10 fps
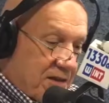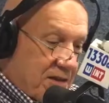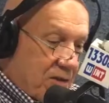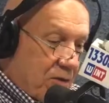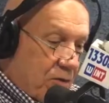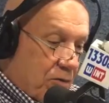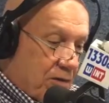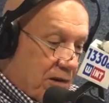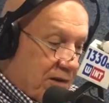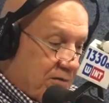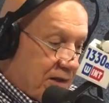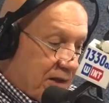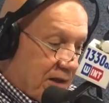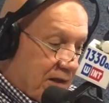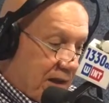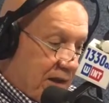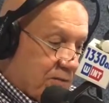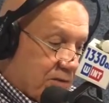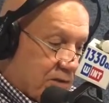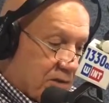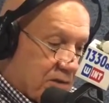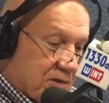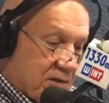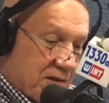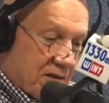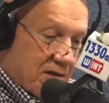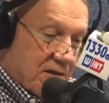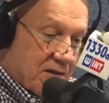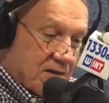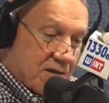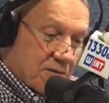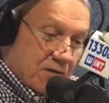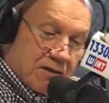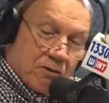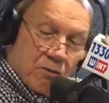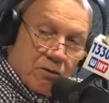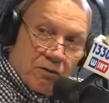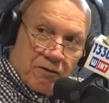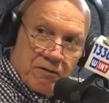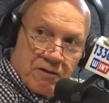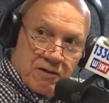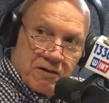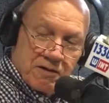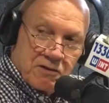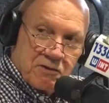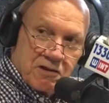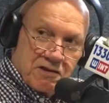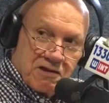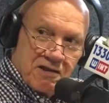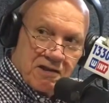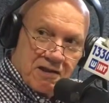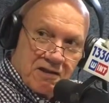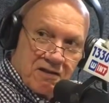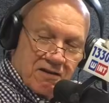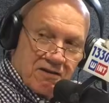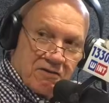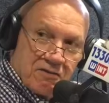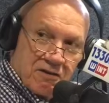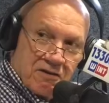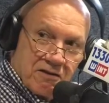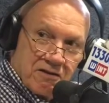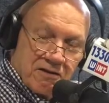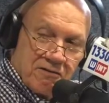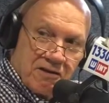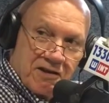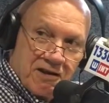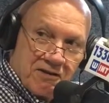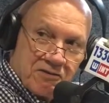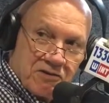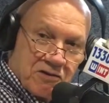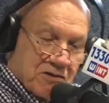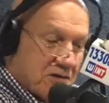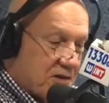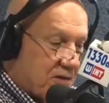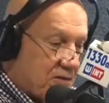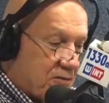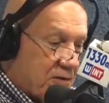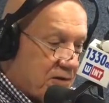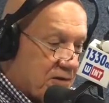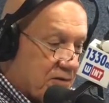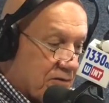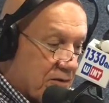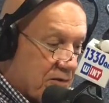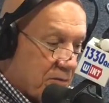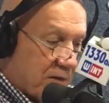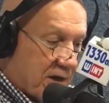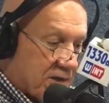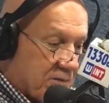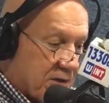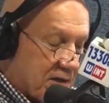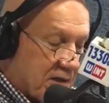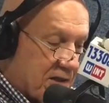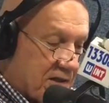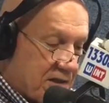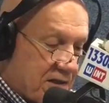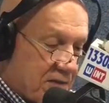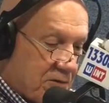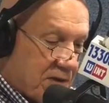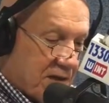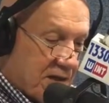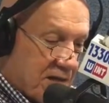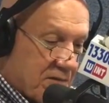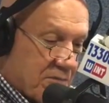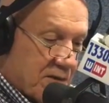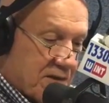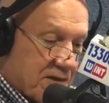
known living languages in this in the world. So 6,900 living languages and 300 approximately, and they say they really can't pin